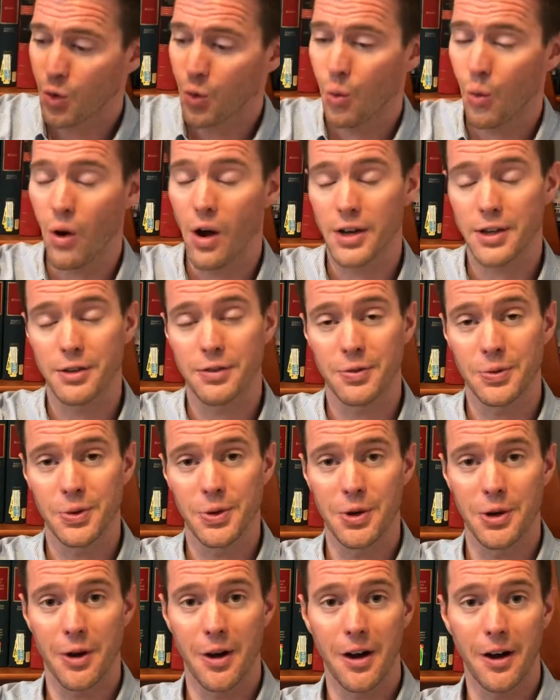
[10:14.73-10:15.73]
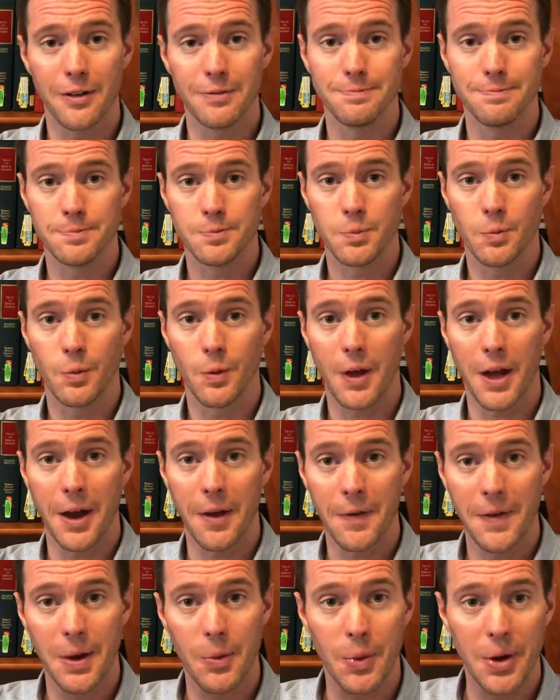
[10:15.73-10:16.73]
Walk you through it all,
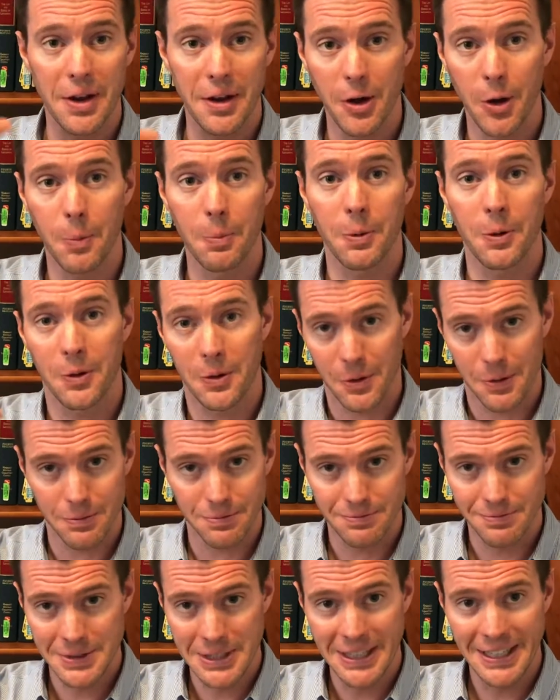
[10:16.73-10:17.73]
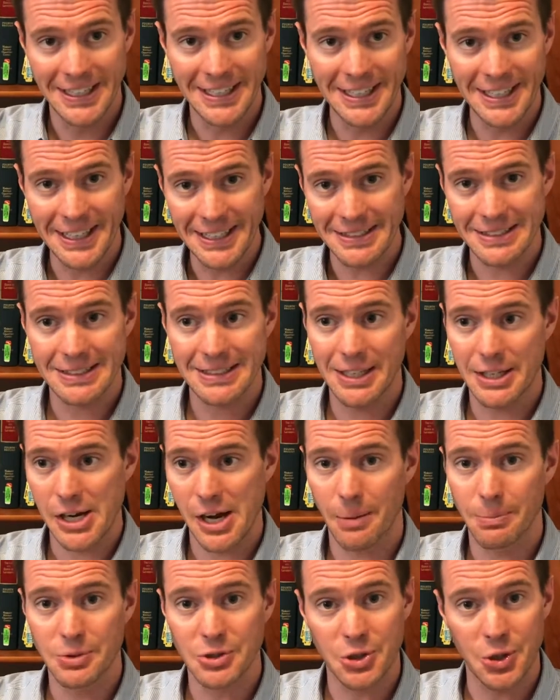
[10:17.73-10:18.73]
and then we help you get set
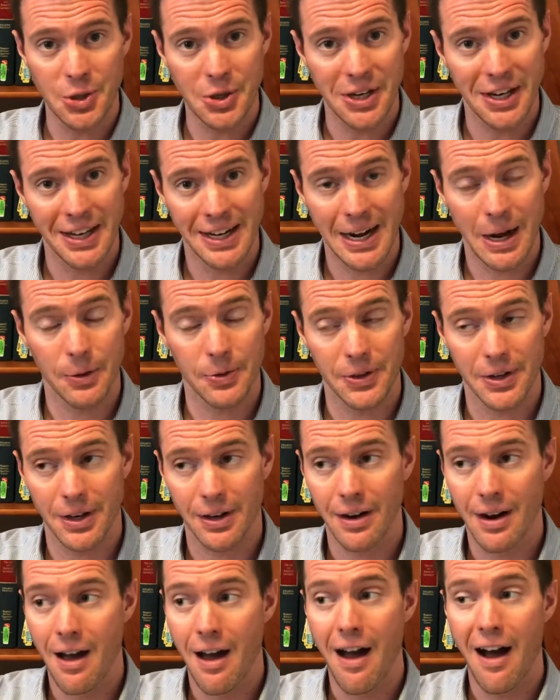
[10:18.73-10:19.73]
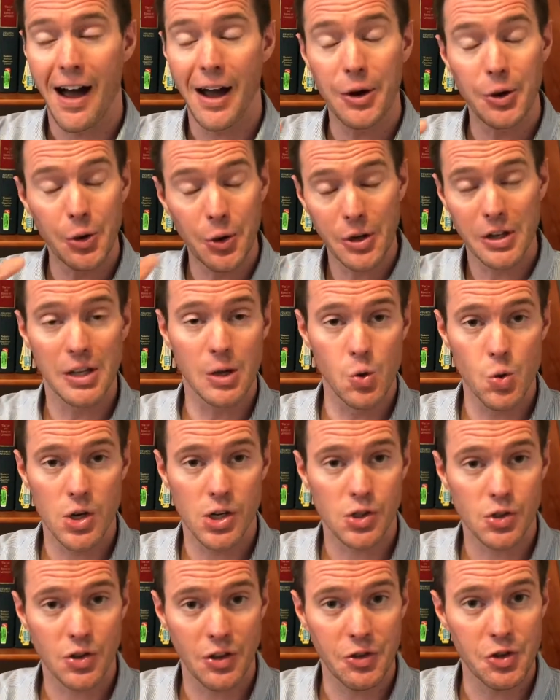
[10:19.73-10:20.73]
up so you can get out there. I really
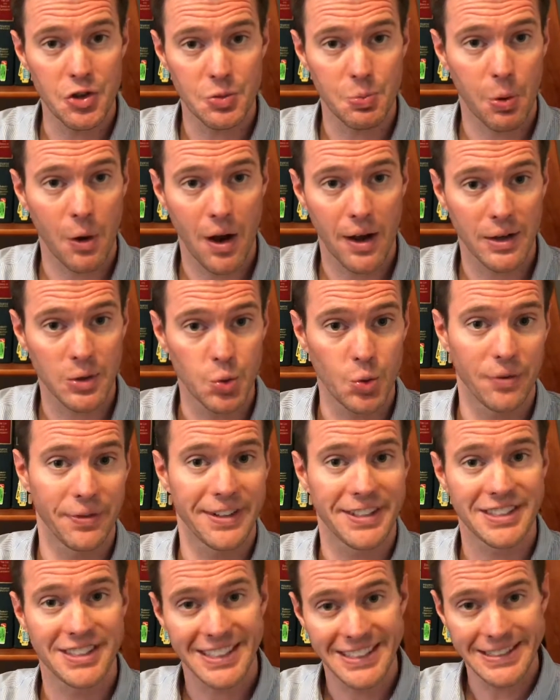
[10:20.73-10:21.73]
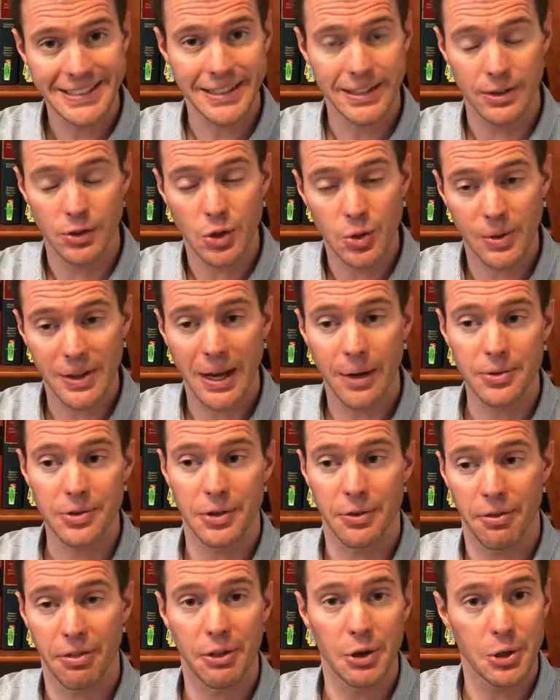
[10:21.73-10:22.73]
wish that this product would have existed in
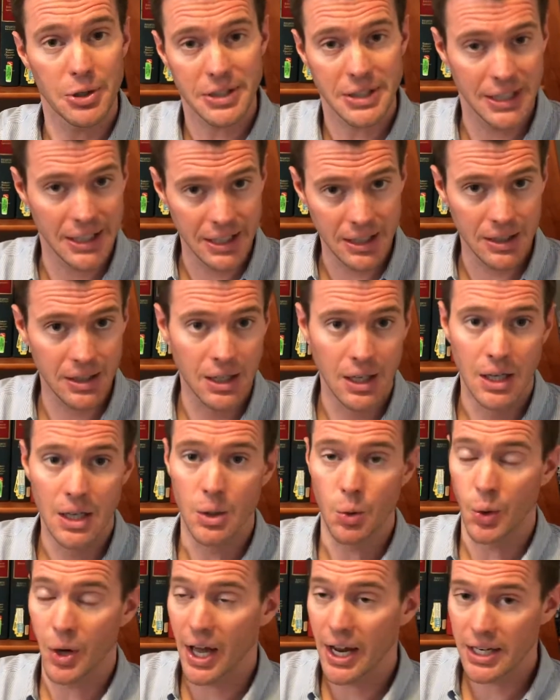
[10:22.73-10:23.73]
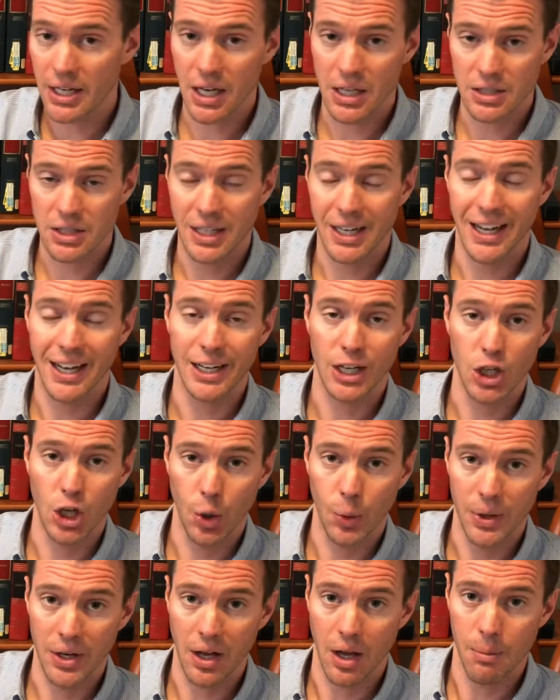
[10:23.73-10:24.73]
2013 when I got
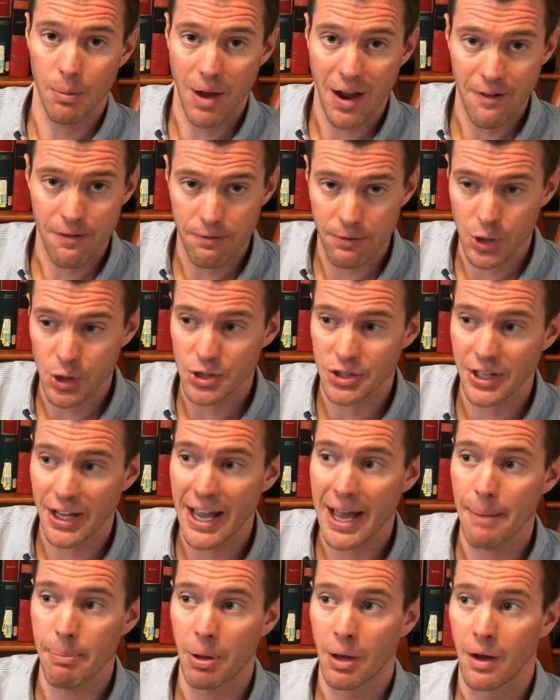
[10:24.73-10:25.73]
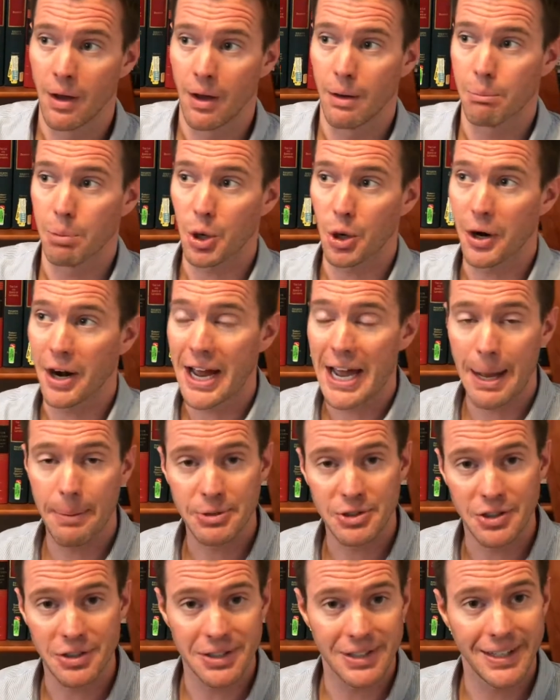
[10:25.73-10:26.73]
going on my first app.
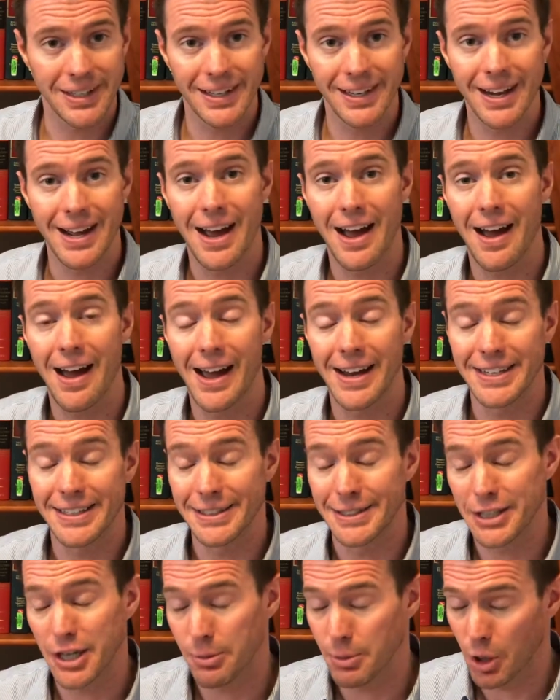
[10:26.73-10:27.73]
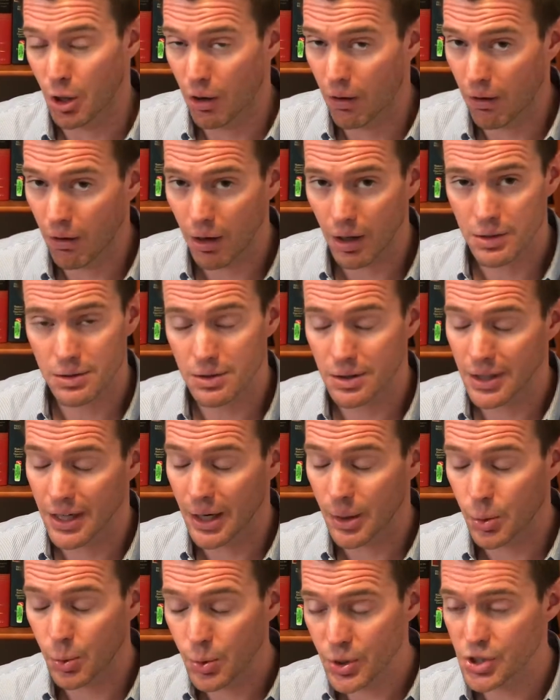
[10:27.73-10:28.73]
Perhaps it did. I didn't come across it. I
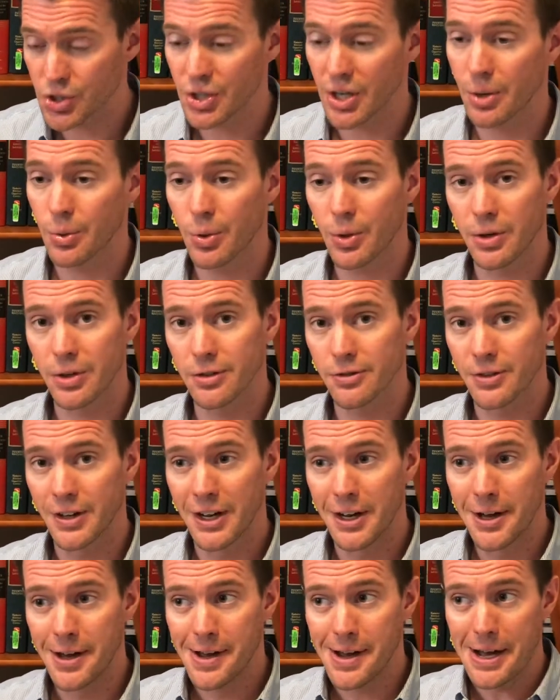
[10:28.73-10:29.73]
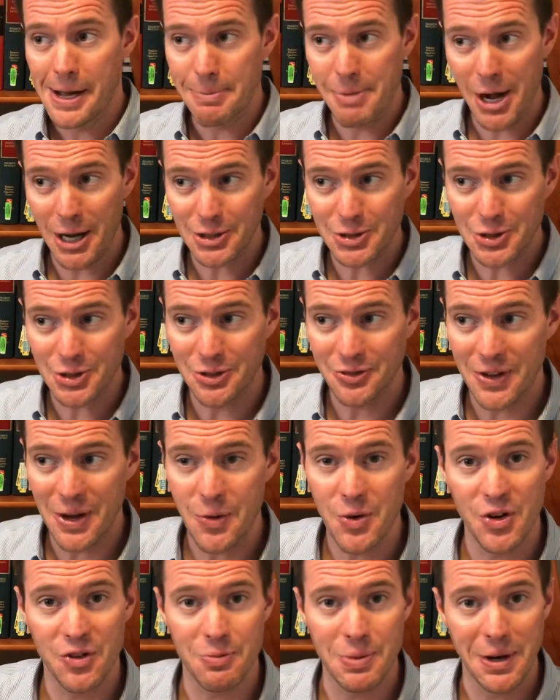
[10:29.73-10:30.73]
wish I would have. I'm not sure if I
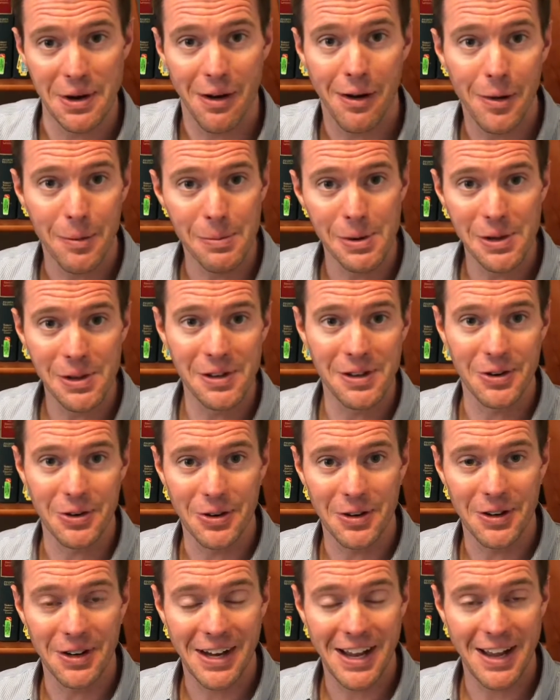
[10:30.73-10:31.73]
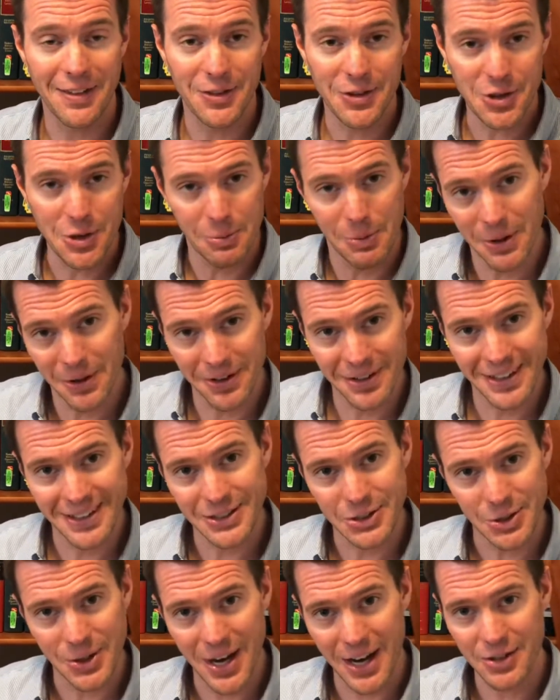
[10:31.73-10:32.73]
would have been humble or had the humility
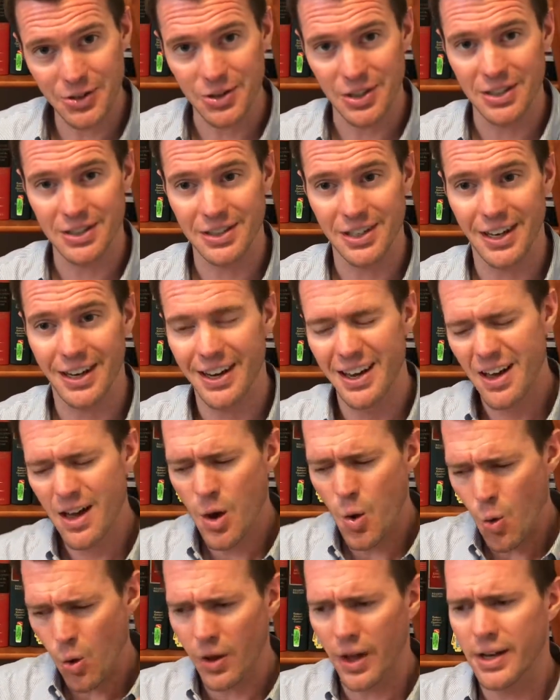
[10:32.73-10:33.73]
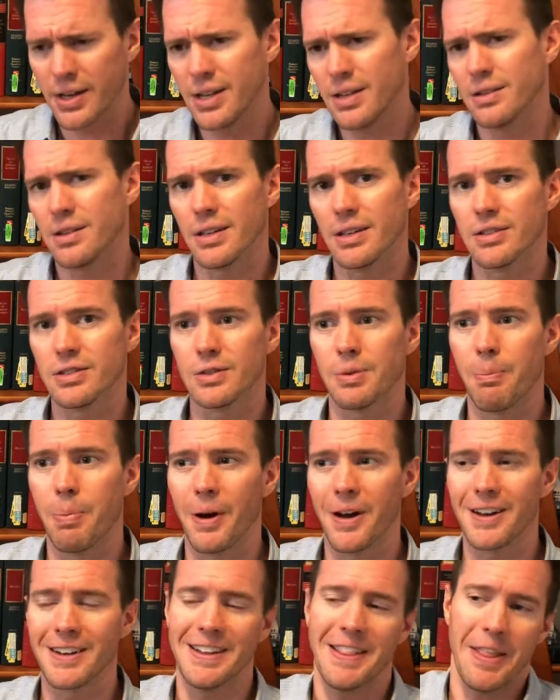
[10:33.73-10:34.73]
to actually say, well, I need this.
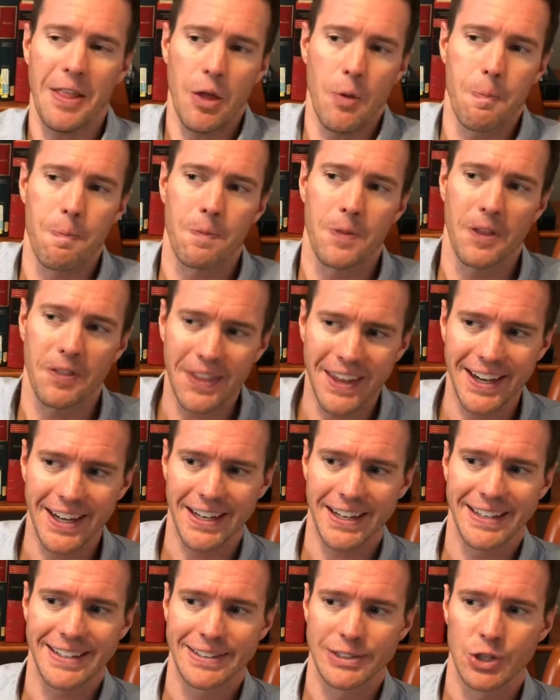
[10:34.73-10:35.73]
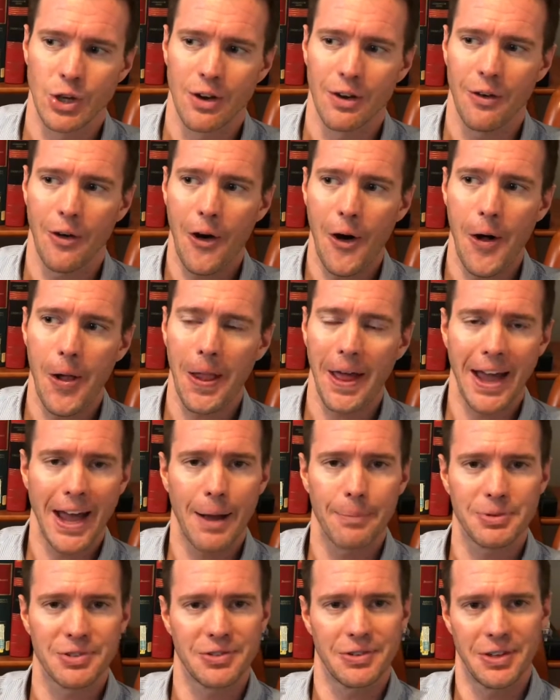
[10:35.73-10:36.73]
But the thing is, all
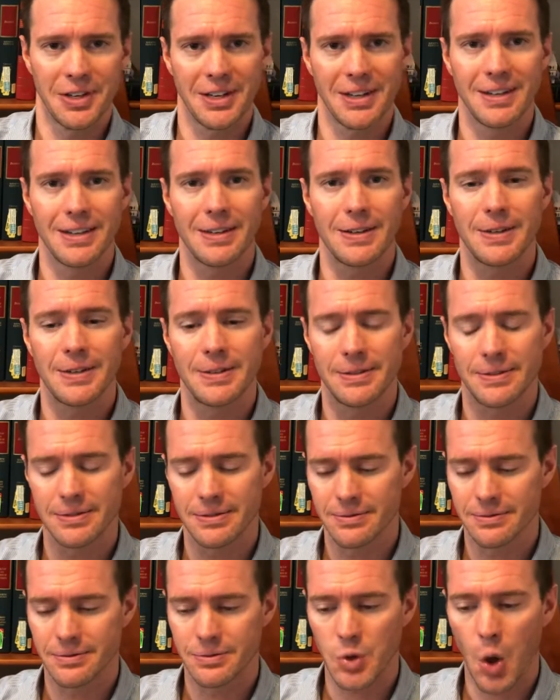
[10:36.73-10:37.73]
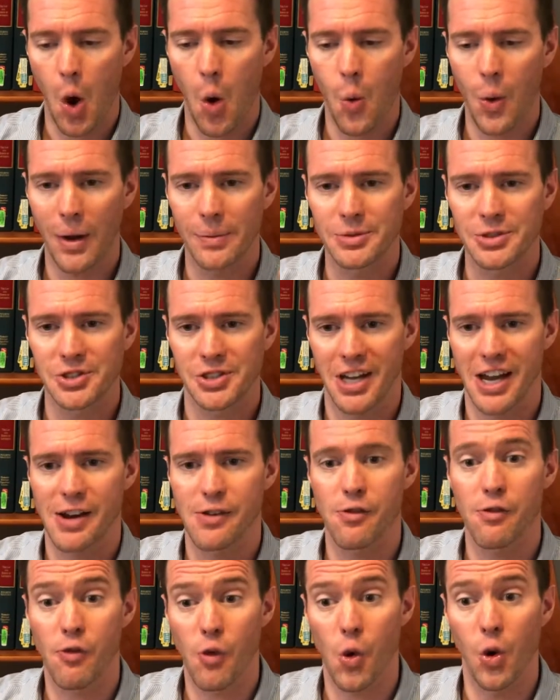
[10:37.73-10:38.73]
apps need a website
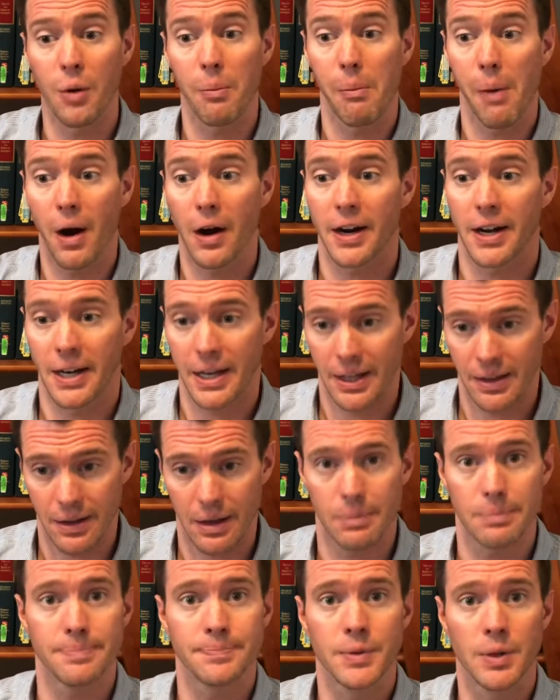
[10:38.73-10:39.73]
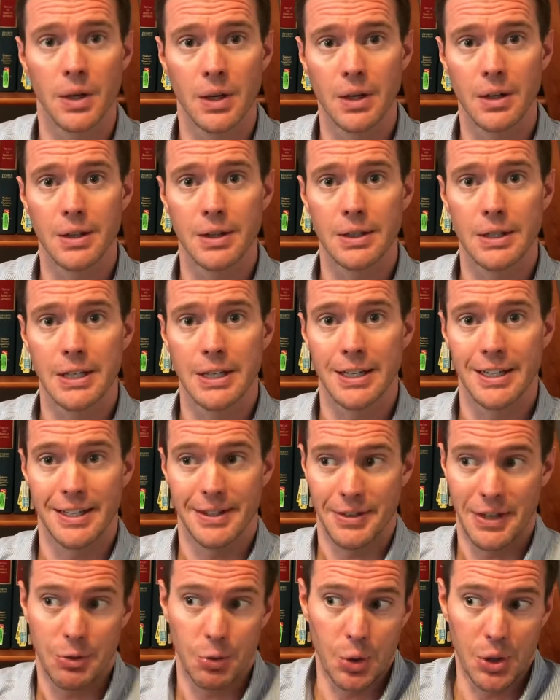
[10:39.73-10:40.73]
for marketing them.
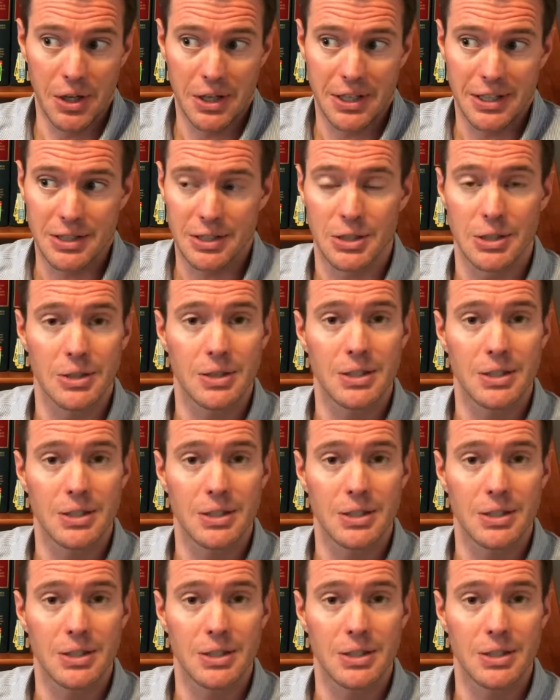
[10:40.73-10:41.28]
They really do.